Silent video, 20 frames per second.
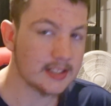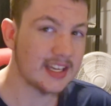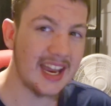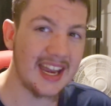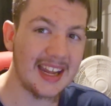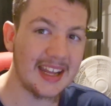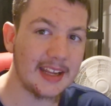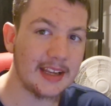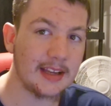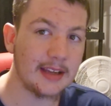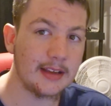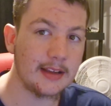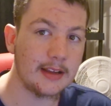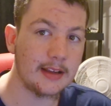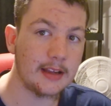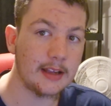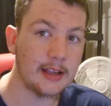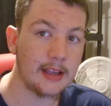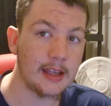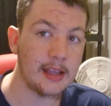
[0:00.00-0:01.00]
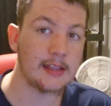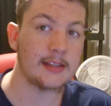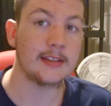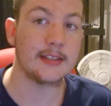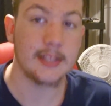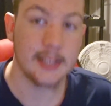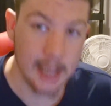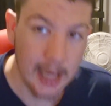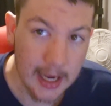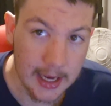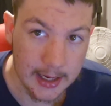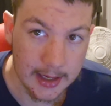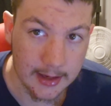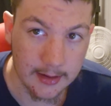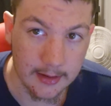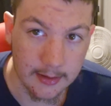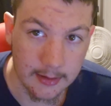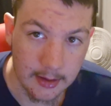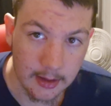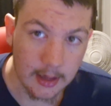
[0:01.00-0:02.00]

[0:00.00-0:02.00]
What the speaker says: getting insane.